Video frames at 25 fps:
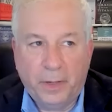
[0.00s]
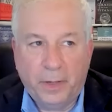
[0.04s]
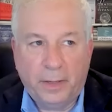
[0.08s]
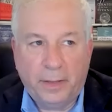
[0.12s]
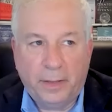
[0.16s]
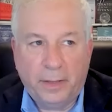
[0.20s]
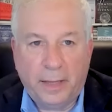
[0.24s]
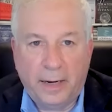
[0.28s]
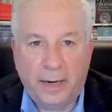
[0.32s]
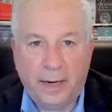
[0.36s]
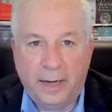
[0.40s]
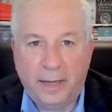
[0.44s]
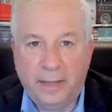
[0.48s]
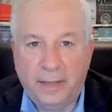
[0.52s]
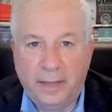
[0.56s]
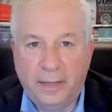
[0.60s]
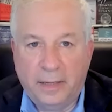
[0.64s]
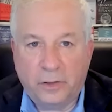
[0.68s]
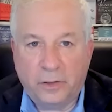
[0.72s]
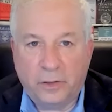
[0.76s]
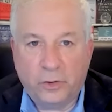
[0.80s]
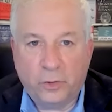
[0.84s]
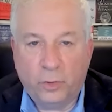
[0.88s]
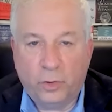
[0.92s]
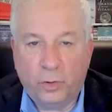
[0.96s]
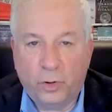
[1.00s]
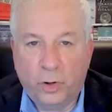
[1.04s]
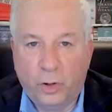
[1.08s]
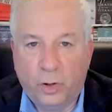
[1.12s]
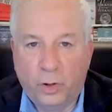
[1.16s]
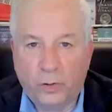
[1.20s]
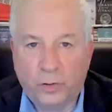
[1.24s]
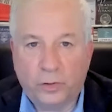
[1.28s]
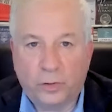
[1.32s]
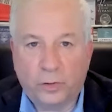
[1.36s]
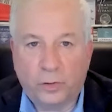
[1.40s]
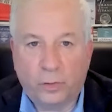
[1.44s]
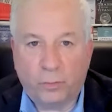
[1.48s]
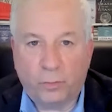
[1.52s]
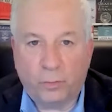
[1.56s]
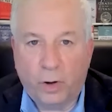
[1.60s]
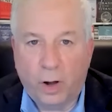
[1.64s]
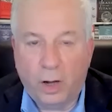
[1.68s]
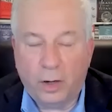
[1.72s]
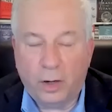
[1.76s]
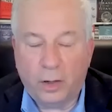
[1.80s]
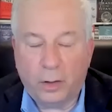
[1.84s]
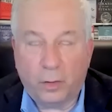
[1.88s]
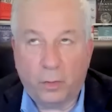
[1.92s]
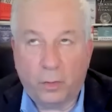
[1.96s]
that in this so-called
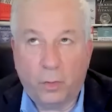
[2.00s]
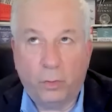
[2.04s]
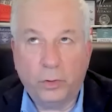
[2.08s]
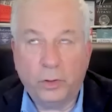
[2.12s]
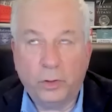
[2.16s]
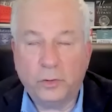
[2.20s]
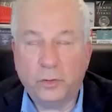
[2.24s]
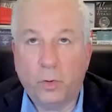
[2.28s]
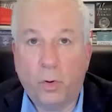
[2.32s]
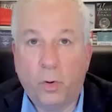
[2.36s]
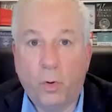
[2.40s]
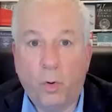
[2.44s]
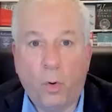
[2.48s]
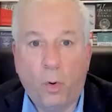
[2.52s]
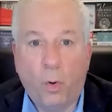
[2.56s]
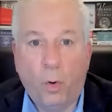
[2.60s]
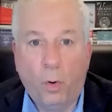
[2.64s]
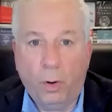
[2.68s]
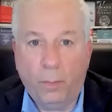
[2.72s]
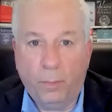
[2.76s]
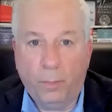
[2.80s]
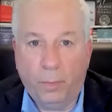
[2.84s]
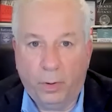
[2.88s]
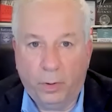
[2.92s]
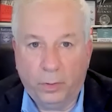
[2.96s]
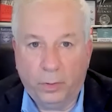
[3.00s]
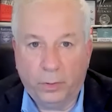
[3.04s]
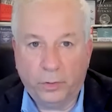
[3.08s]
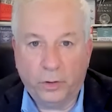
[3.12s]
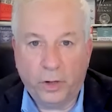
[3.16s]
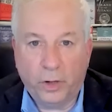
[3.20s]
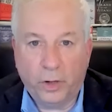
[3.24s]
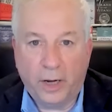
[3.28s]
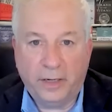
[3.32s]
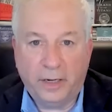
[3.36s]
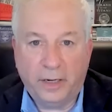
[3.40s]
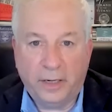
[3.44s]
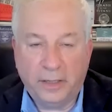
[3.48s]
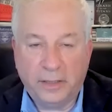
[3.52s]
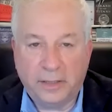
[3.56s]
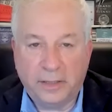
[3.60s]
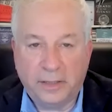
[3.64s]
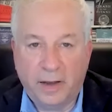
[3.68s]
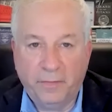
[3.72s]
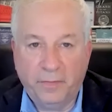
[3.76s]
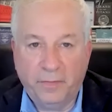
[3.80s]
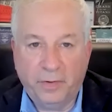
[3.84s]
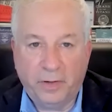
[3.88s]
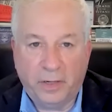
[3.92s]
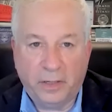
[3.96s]
sclerotic, just horrible
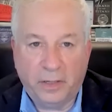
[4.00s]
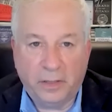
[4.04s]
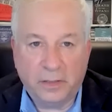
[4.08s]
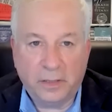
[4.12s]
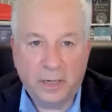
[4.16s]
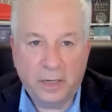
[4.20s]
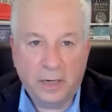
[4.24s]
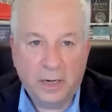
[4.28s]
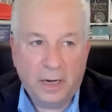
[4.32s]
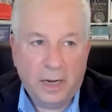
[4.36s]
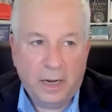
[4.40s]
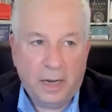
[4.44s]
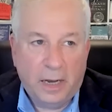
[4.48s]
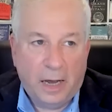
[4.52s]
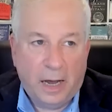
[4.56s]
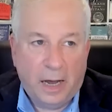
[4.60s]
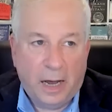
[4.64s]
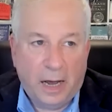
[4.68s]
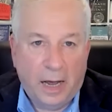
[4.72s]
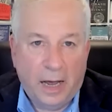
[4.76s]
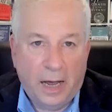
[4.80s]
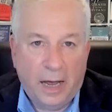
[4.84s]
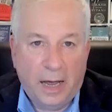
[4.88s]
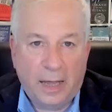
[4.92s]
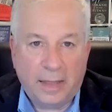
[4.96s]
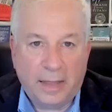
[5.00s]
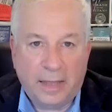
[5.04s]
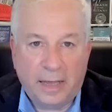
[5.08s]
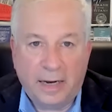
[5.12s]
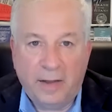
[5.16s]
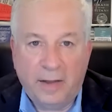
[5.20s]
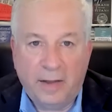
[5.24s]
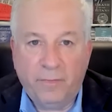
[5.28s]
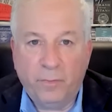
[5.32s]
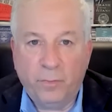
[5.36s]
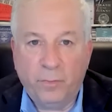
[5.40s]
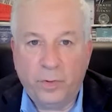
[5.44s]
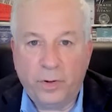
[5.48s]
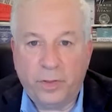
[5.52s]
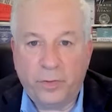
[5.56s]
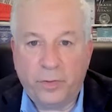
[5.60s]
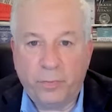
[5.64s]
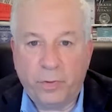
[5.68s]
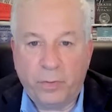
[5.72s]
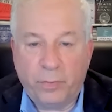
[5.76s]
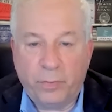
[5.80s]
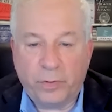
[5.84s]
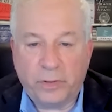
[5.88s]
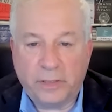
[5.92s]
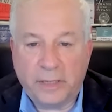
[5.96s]
1970s, that even with
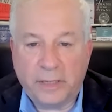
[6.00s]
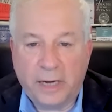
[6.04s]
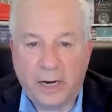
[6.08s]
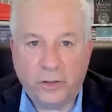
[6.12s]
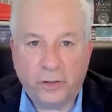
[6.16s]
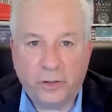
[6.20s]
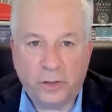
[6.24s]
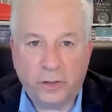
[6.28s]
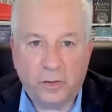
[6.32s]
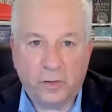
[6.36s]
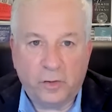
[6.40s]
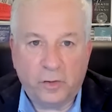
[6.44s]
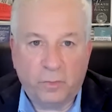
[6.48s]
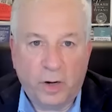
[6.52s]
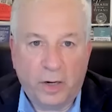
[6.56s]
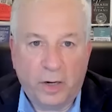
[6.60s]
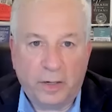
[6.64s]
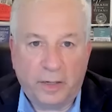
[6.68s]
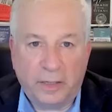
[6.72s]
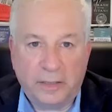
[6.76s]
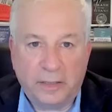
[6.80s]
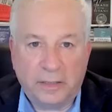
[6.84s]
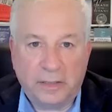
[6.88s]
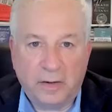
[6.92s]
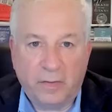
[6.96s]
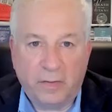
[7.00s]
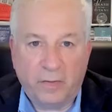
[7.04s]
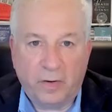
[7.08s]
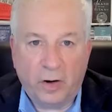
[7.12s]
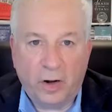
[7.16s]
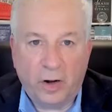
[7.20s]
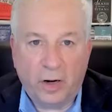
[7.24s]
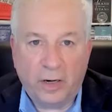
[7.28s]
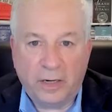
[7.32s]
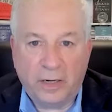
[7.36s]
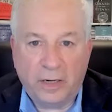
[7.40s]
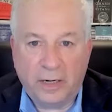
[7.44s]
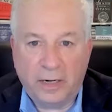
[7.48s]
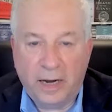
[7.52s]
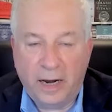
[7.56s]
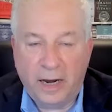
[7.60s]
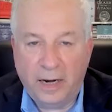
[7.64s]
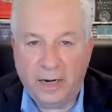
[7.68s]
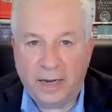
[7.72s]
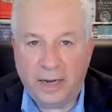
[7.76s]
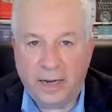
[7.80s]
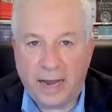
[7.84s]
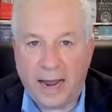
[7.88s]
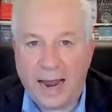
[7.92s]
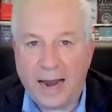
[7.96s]
three recessions from 1970 to
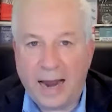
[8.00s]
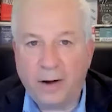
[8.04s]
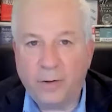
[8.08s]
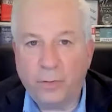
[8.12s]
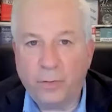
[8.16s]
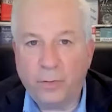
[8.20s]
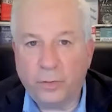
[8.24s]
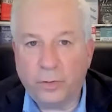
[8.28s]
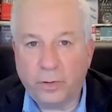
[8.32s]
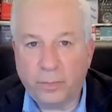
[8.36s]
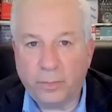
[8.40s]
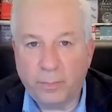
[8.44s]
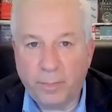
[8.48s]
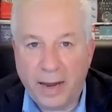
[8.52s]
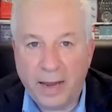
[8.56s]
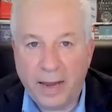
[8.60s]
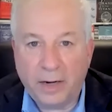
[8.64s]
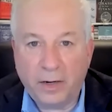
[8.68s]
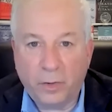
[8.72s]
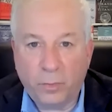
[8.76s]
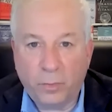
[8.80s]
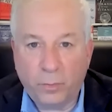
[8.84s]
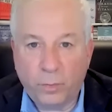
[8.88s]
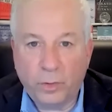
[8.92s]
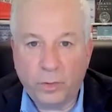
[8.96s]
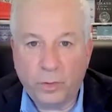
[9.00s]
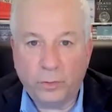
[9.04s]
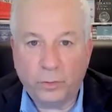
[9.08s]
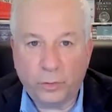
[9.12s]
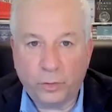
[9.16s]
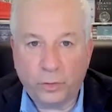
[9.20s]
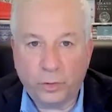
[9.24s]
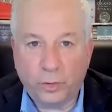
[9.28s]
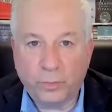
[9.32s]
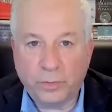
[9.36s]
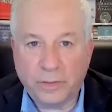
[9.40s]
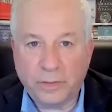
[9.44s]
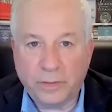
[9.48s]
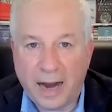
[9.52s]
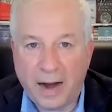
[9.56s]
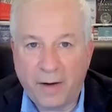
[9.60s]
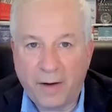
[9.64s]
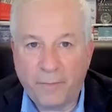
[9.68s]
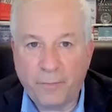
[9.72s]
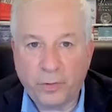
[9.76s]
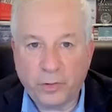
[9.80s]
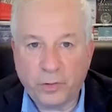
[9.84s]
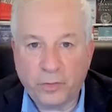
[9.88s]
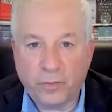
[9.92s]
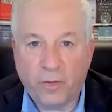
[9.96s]
1980, aggregate demand in real terms
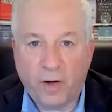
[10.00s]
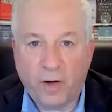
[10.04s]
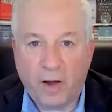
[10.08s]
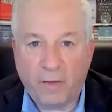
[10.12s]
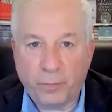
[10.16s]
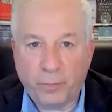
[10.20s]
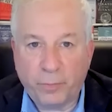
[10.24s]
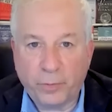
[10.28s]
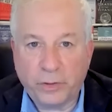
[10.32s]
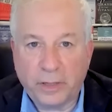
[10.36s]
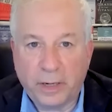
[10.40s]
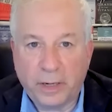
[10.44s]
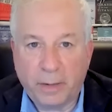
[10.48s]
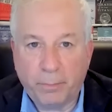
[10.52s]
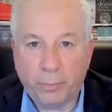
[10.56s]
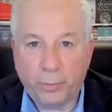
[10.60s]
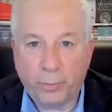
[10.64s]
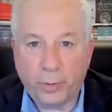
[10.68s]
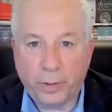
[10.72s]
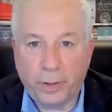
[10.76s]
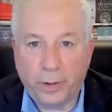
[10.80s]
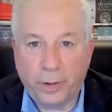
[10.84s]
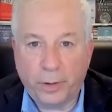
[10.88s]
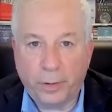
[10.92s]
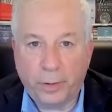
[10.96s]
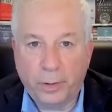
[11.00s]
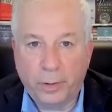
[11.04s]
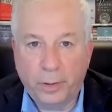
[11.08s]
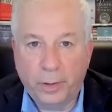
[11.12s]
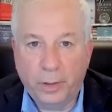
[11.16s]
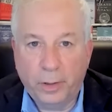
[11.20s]
averaged 5% per year.